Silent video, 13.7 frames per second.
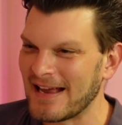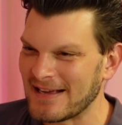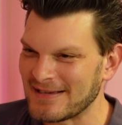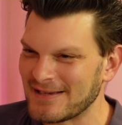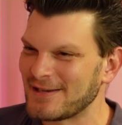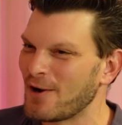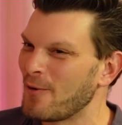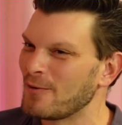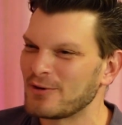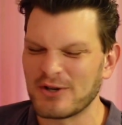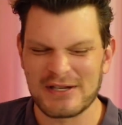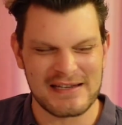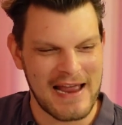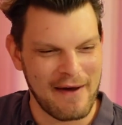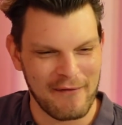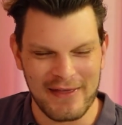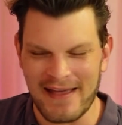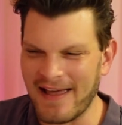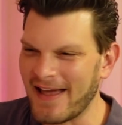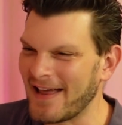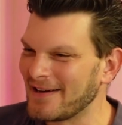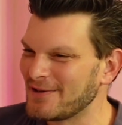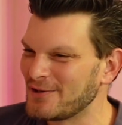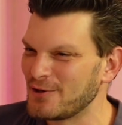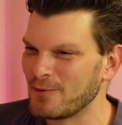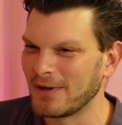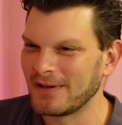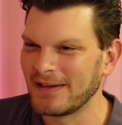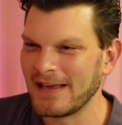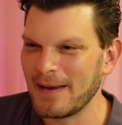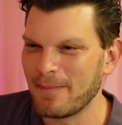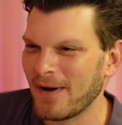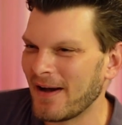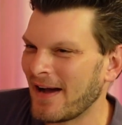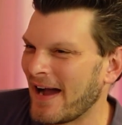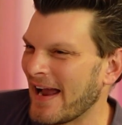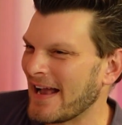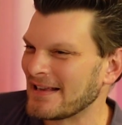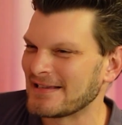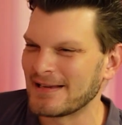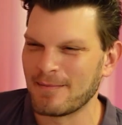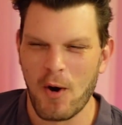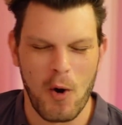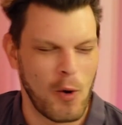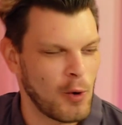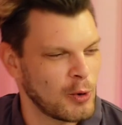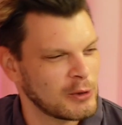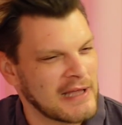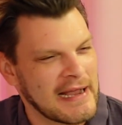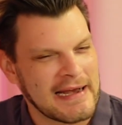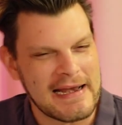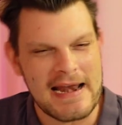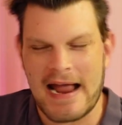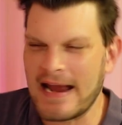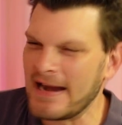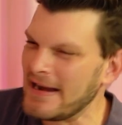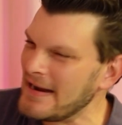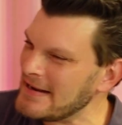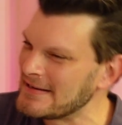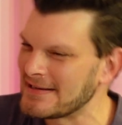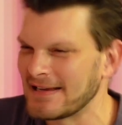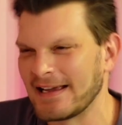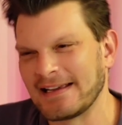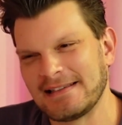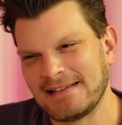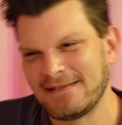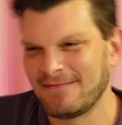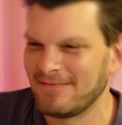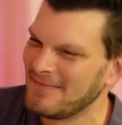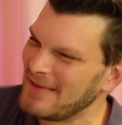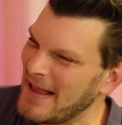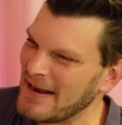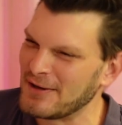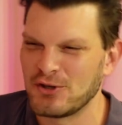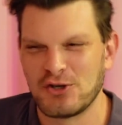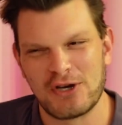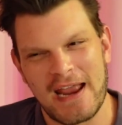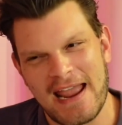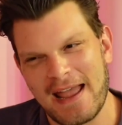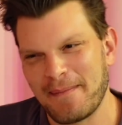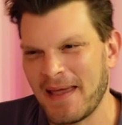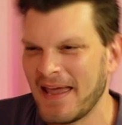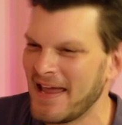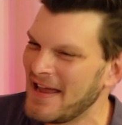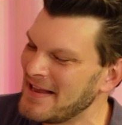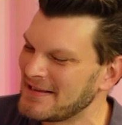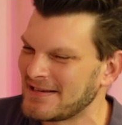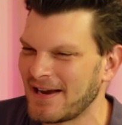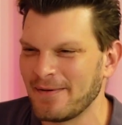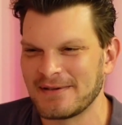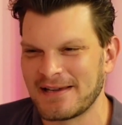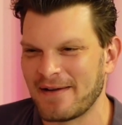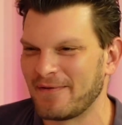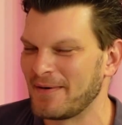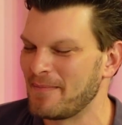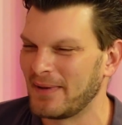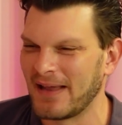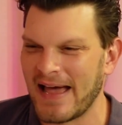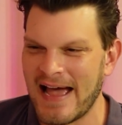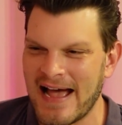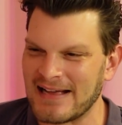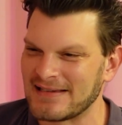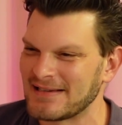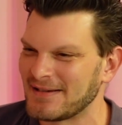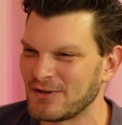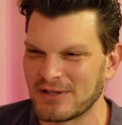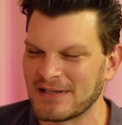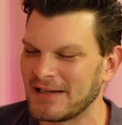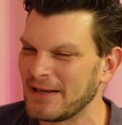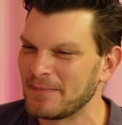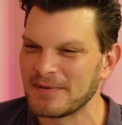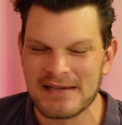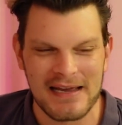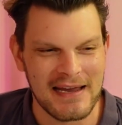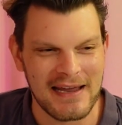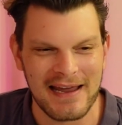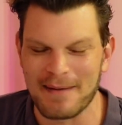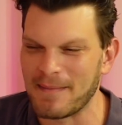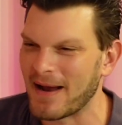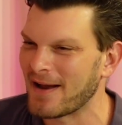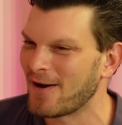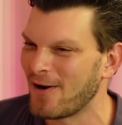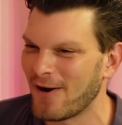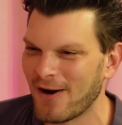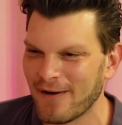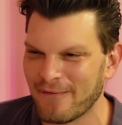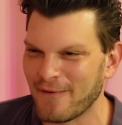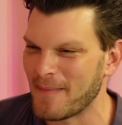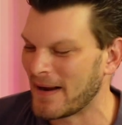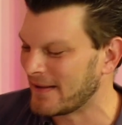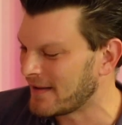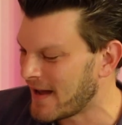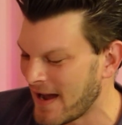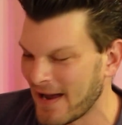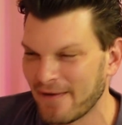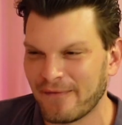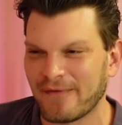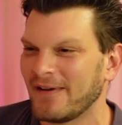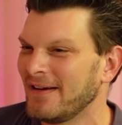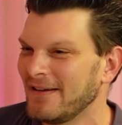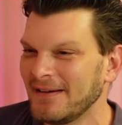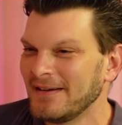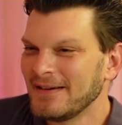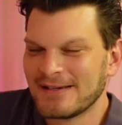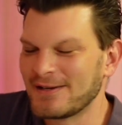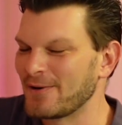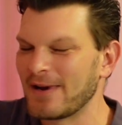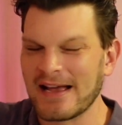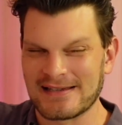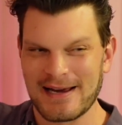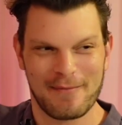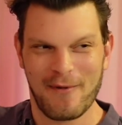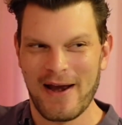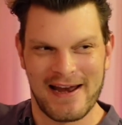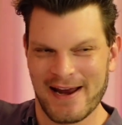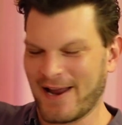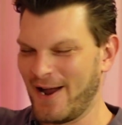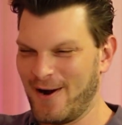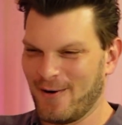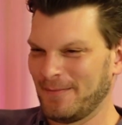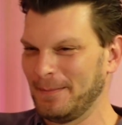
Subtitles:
Yes. So it was just everything. I had Dua Lipa. I had some old, 90s, jam hits. I was having a blast just lip syncing in my car for my life. So, yes, I'm ready to go.